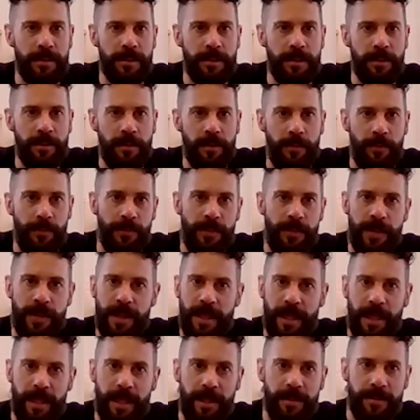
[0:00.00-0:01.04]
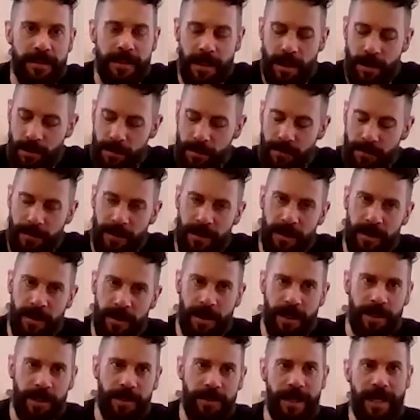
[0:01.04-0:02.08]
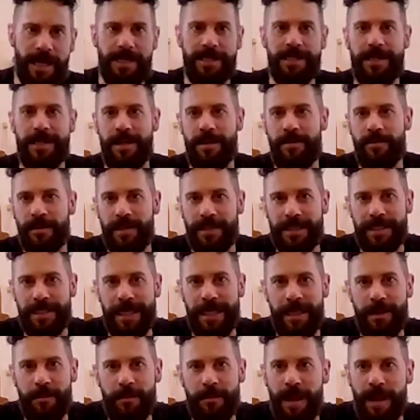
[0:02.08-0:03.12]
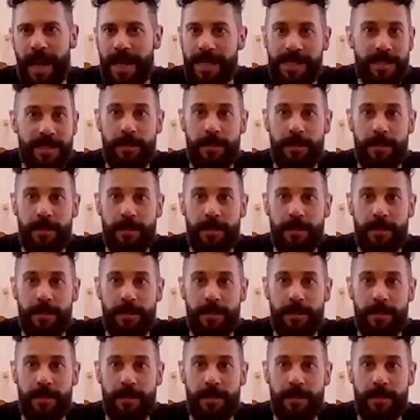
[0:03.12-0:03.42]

Cool, thank you. So a good engineering team has the